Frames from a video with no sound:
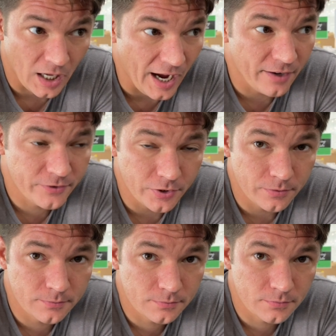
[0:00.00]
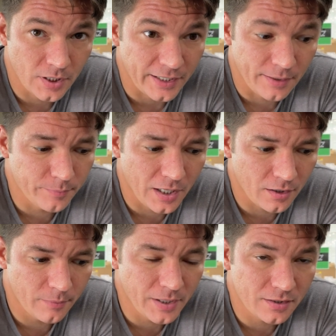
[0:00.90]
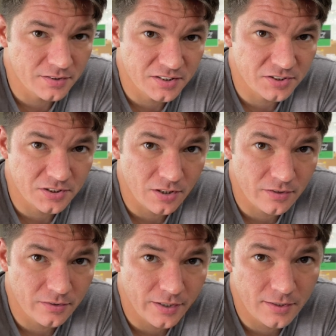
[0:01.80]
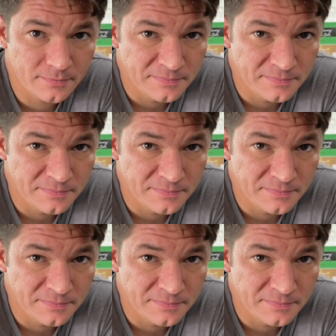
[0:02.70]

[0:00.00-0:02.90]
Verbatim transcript: right? I have to. Like, I'm not gonna make a decision other than that.